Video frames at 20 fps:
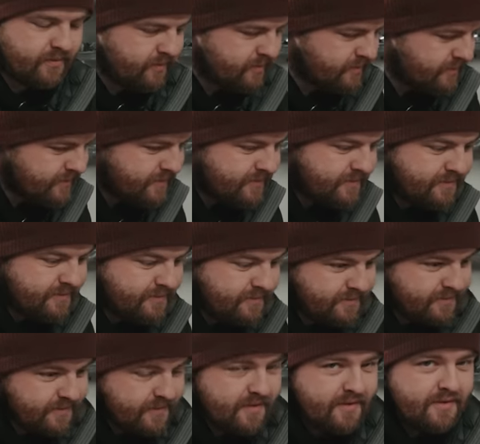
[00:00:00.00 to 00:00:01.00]
What do you
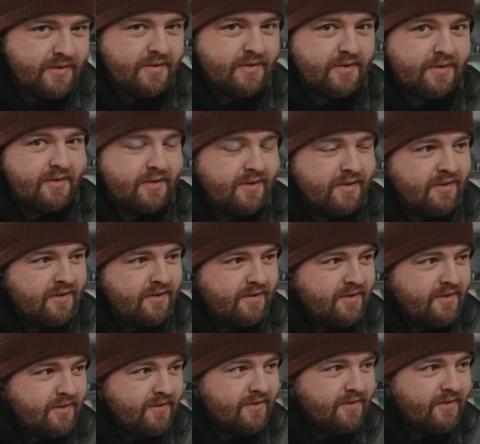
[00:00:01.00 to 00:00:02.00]
want for Christmas?
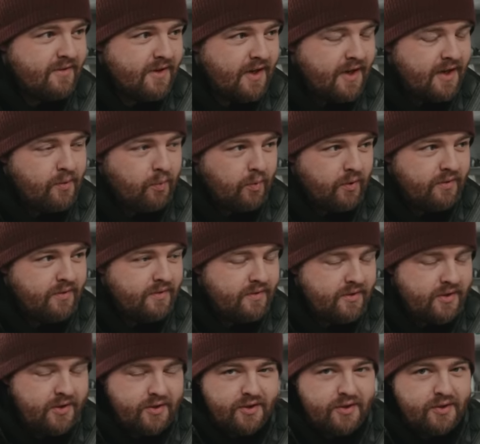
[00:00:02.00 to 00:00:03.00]
I want
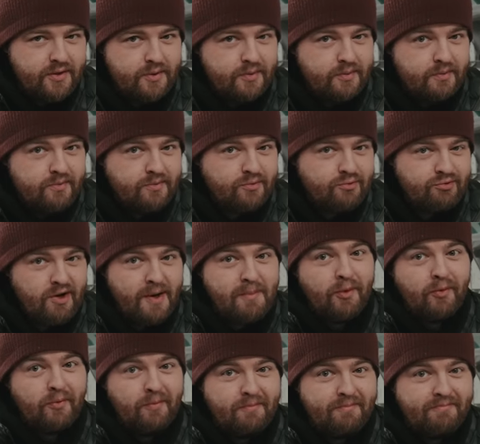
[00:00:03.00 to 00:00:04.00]
a new
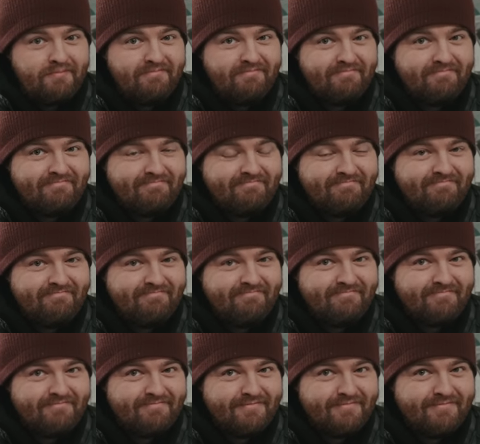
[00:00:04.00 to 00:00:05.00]
Dremel.
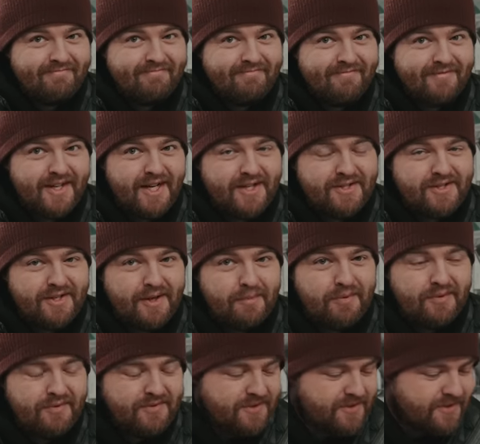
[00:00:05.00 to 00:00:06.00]
And what's
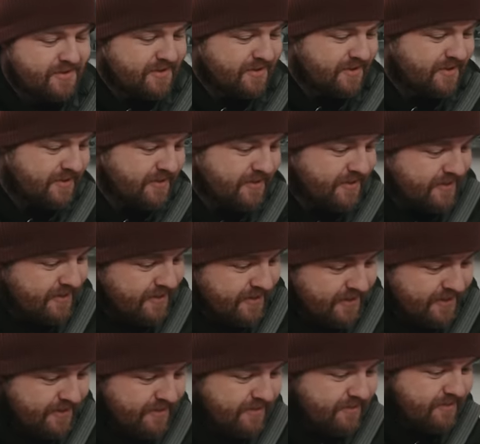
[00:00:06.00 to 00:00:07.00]
the Dremel for?
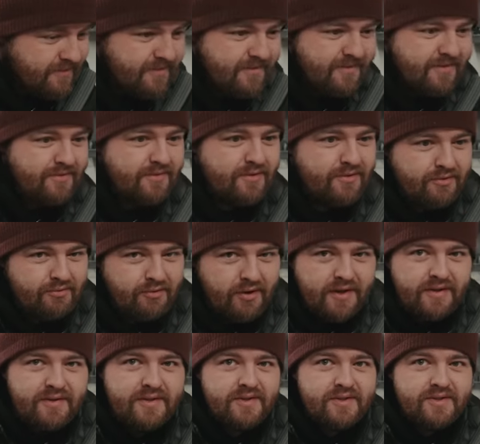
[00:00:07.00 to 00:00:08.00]
For
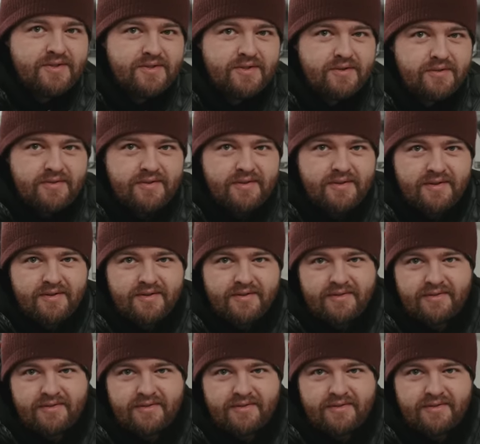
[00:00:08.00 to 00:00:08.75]
grinding stuff, isn't it?